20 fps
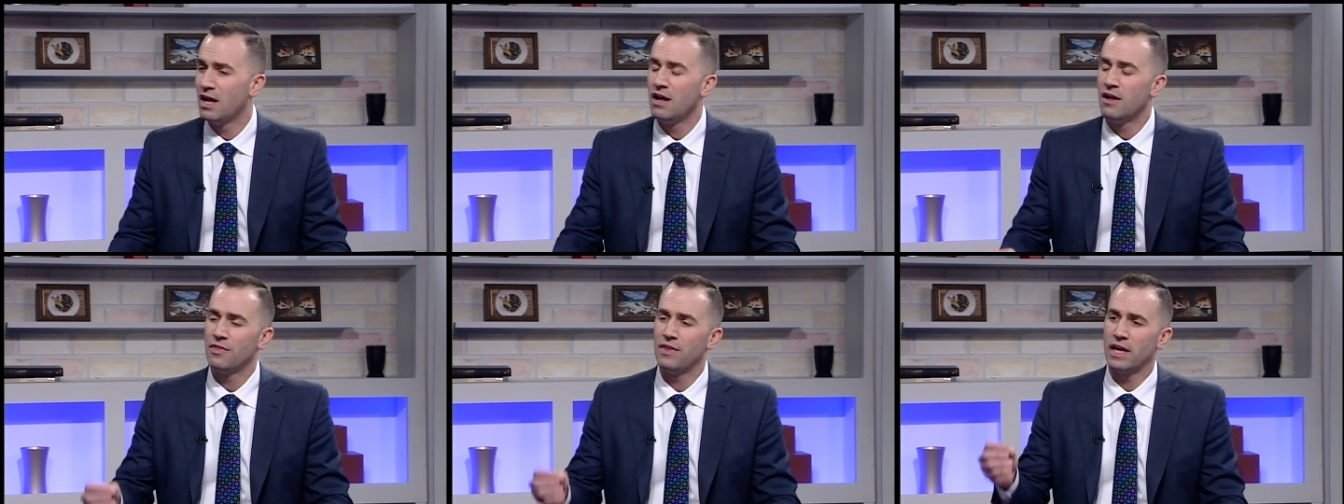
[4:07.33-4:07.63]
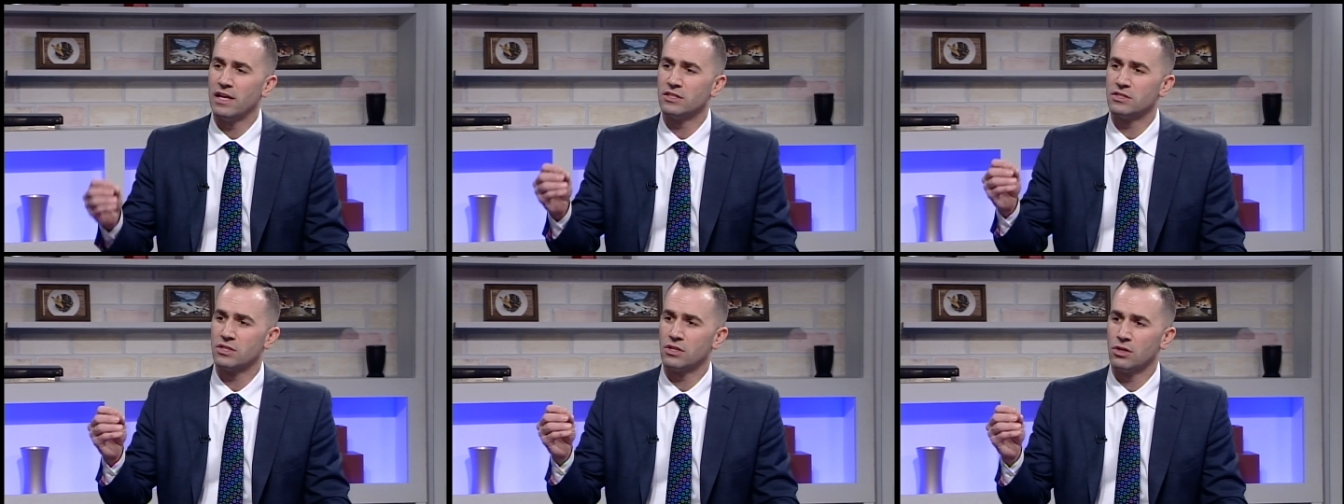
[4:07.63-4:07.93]
That
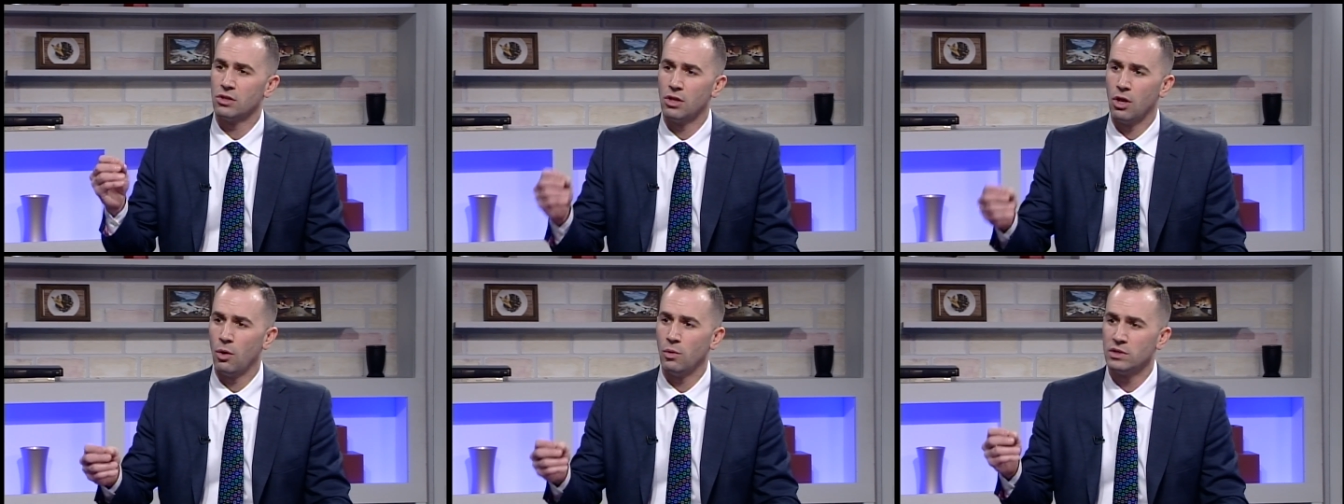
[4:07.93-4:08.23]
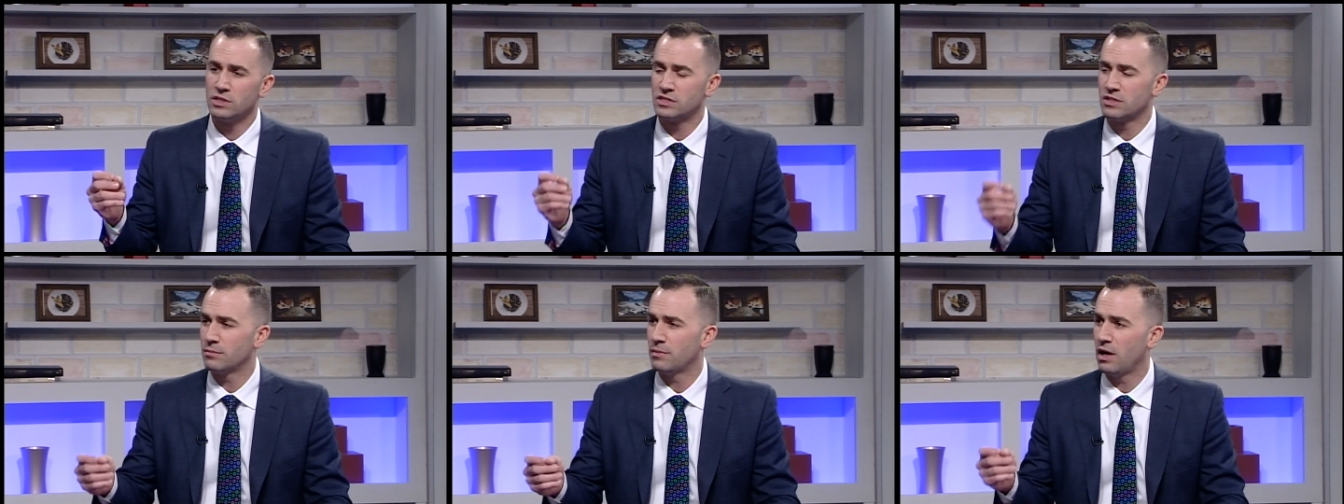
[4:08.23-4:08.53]
is the
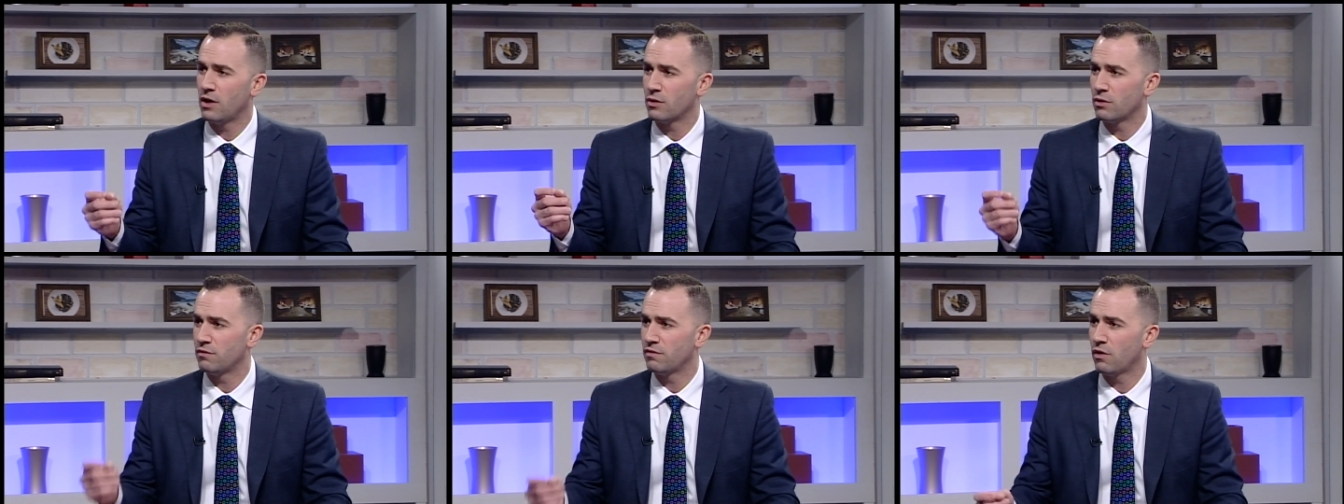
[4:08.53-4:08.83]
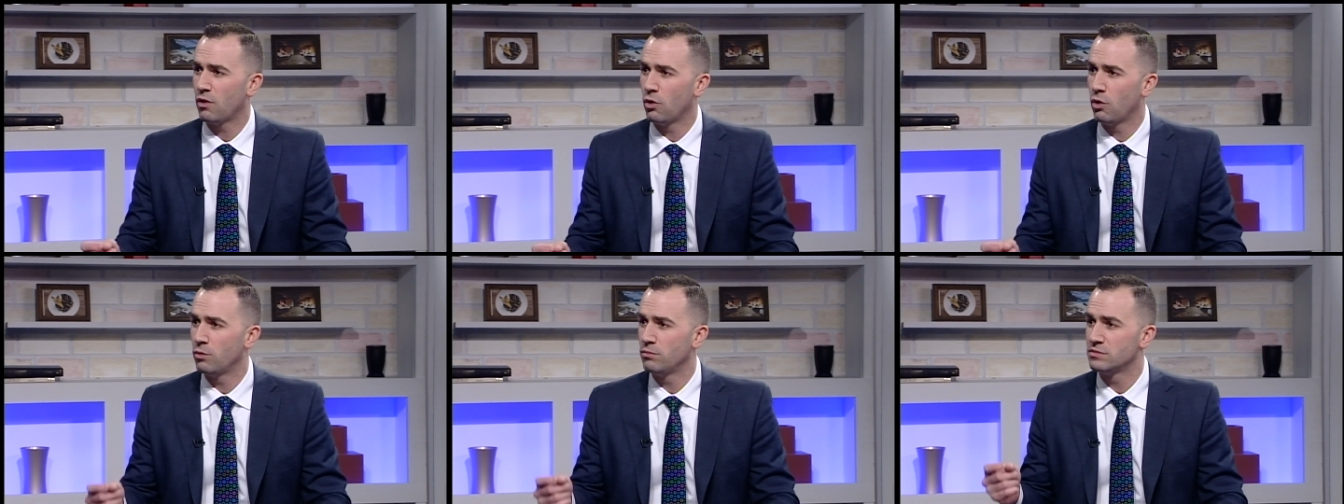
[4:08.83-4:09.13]
lowest amount of
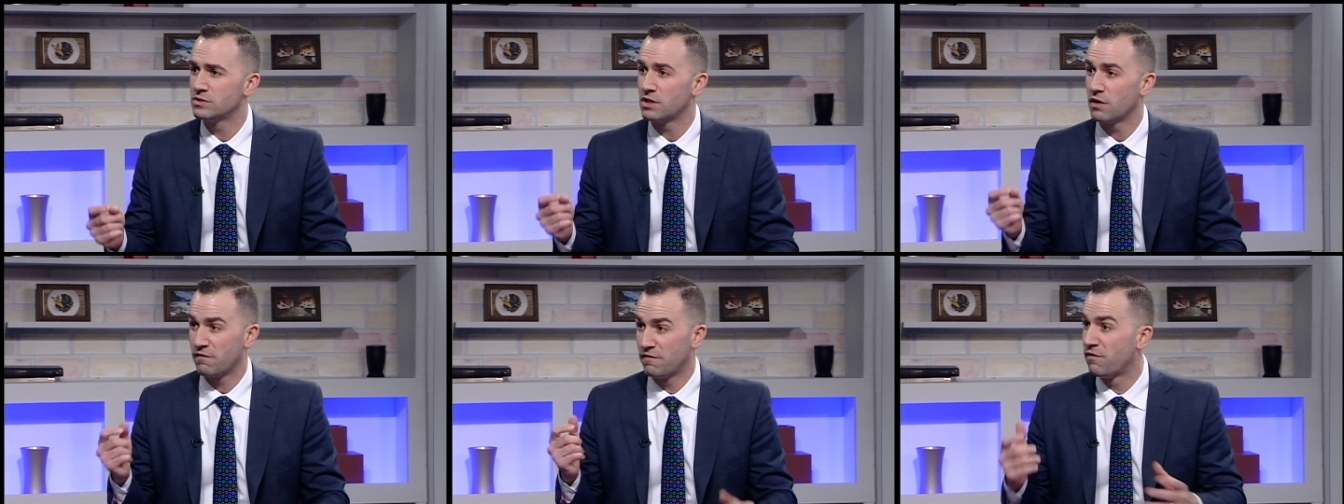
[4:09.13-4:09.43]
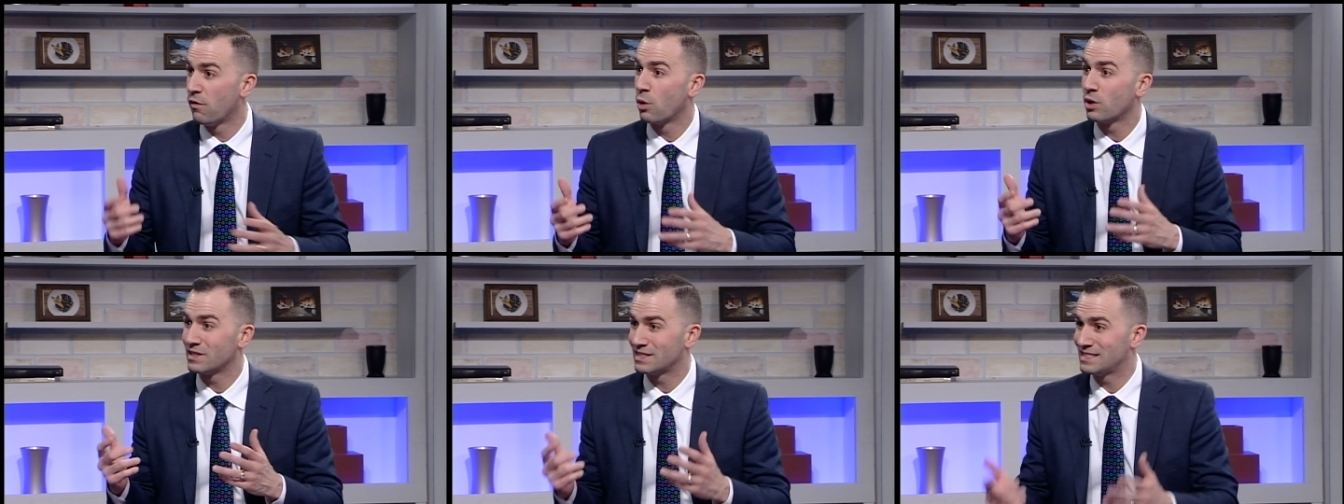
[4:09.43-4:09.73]
homes
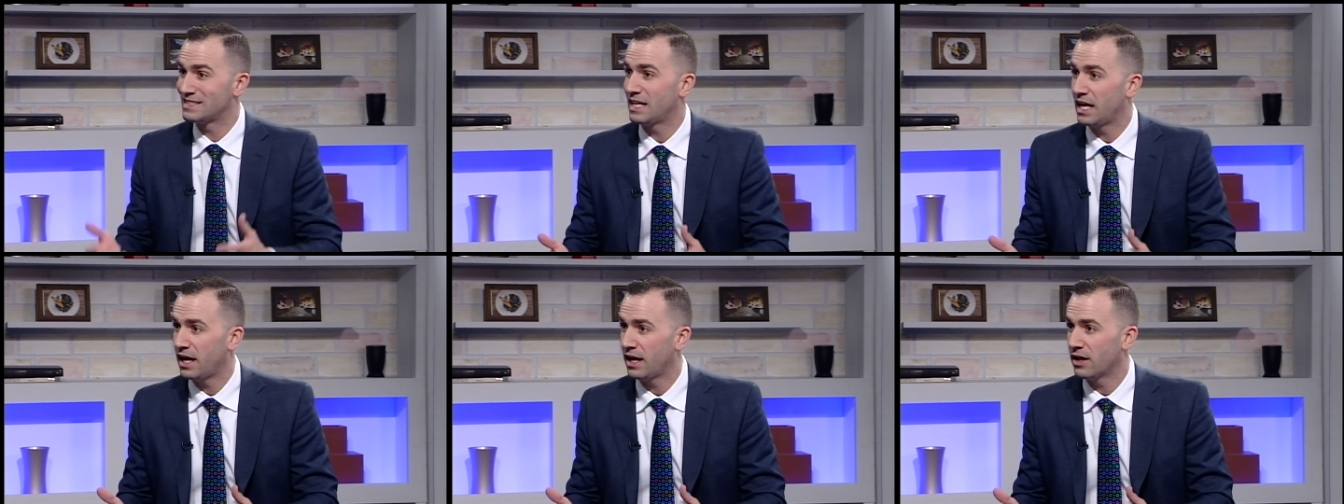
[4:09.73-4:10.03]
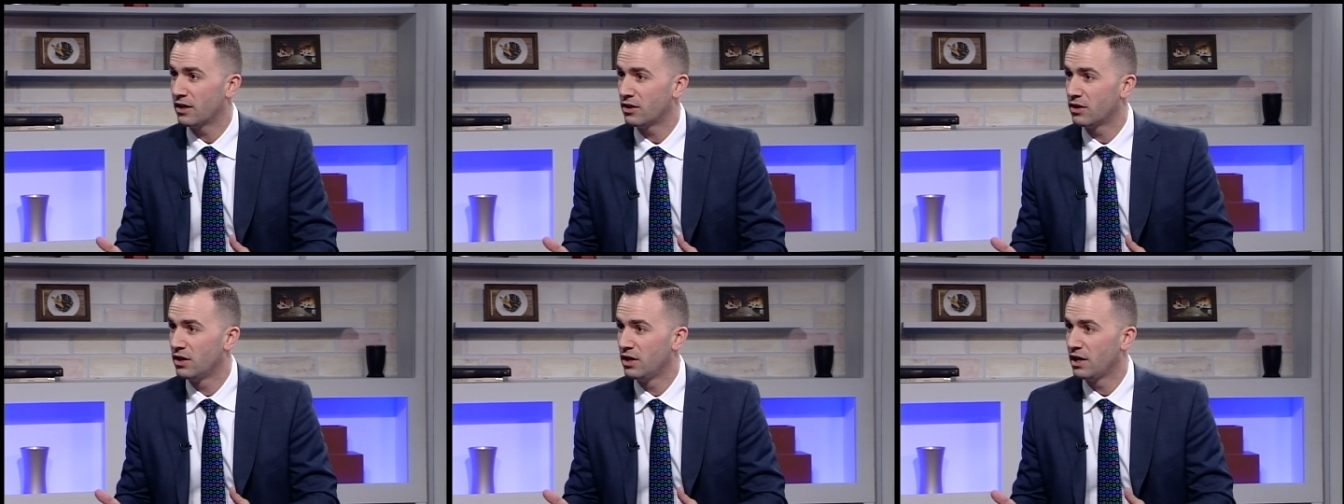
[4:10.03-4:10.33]
for
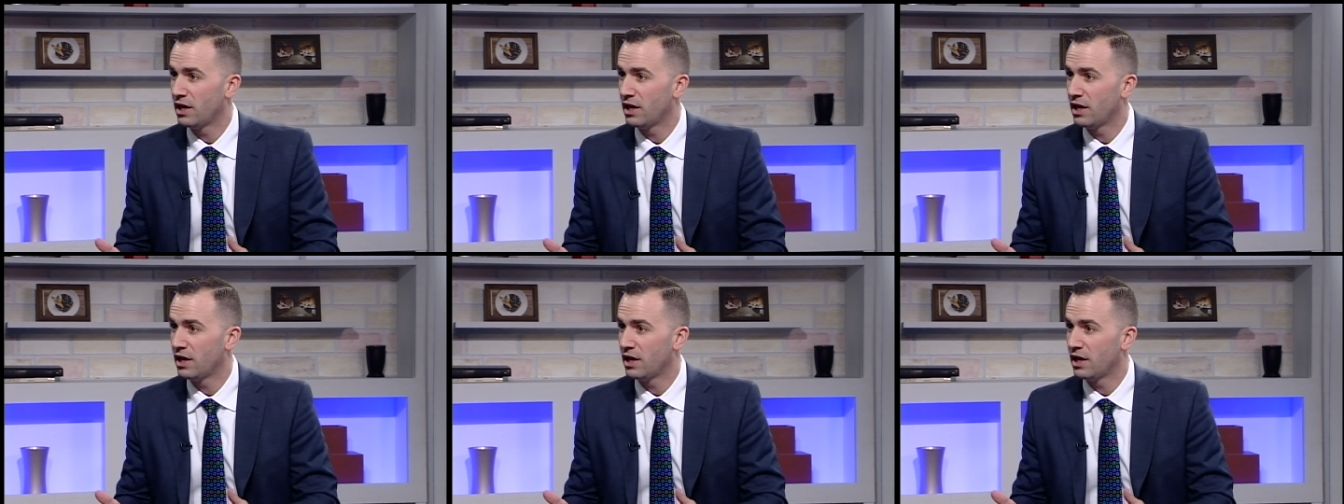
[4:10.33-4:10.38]
sale